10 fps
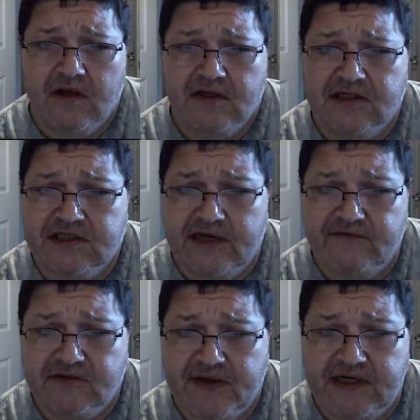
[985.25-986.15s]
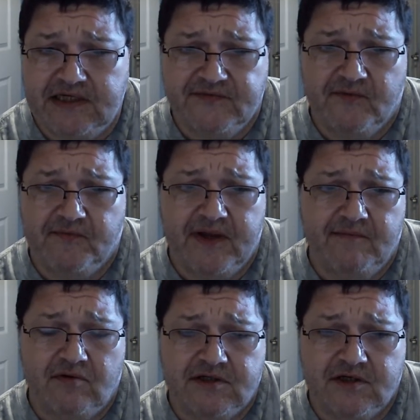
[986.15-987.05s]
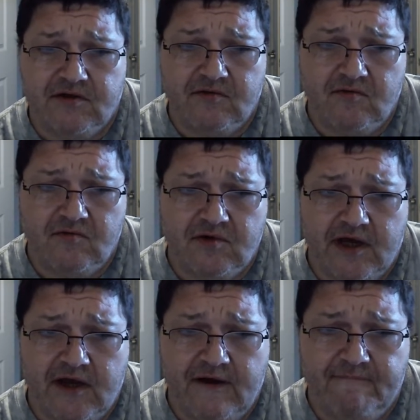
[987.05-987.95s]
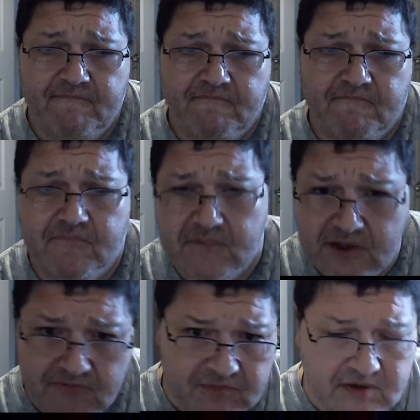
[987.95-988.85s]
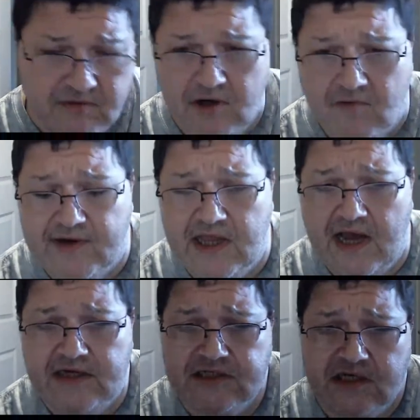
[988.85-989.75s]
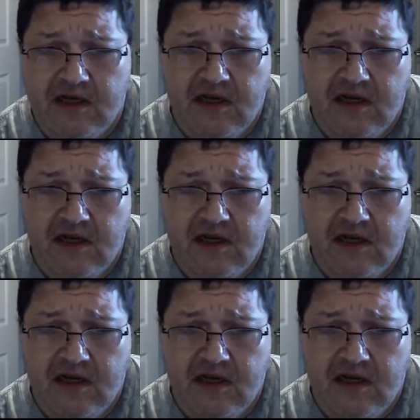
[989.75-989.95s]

It's a safe space for people to, relax.